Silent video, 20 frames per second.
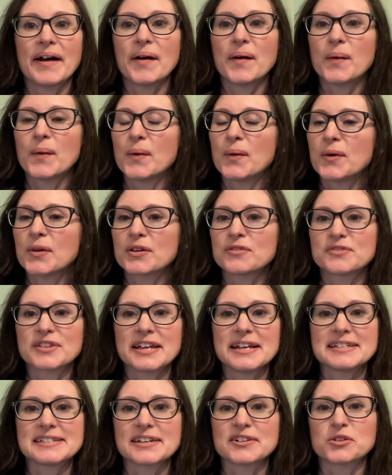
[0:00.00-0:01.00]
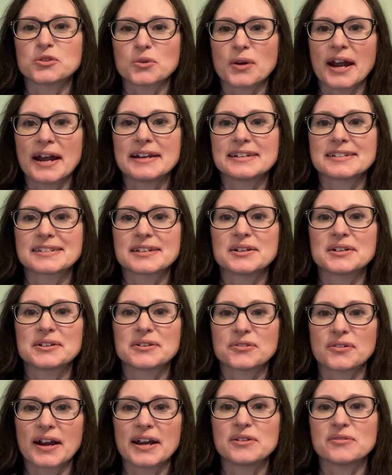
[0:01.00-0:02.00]
All of these are great
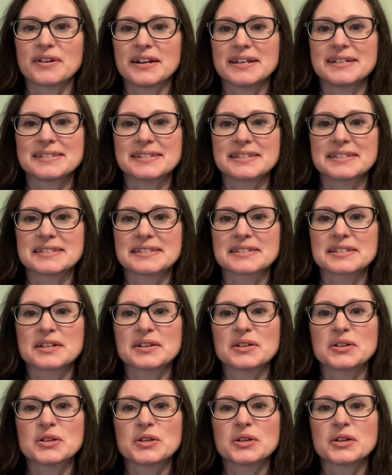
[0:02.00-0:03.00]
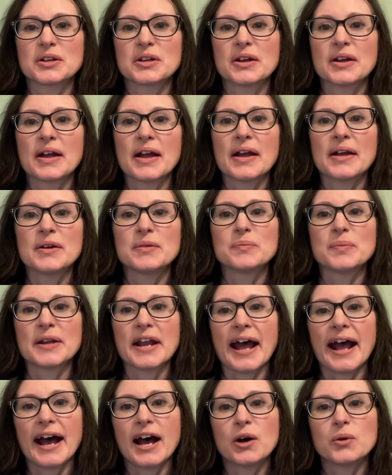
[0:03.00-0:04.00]
reasons. But
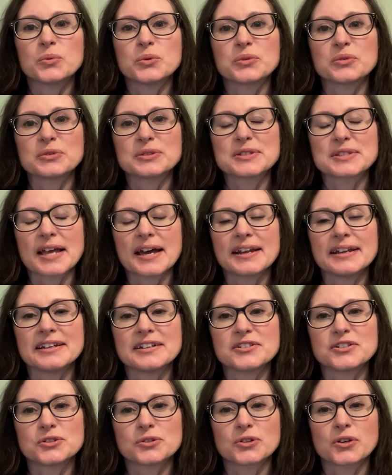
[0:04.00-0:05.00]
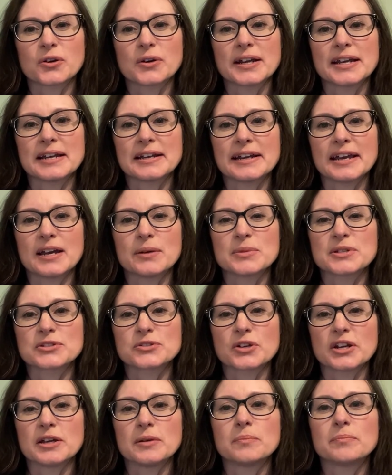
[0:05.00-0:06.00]
how will studying a degree in
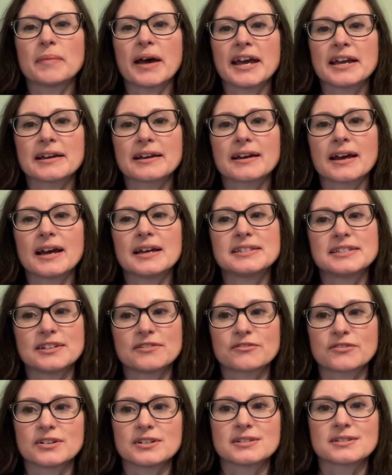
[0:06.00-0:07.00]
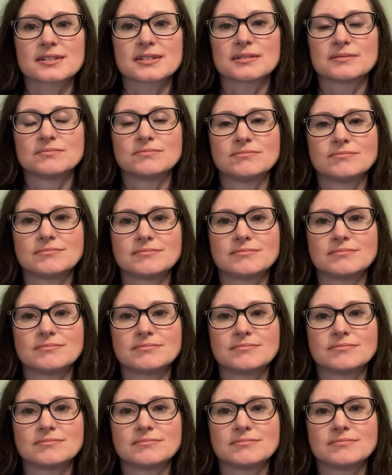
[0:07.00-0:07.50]
chemistry make a difference?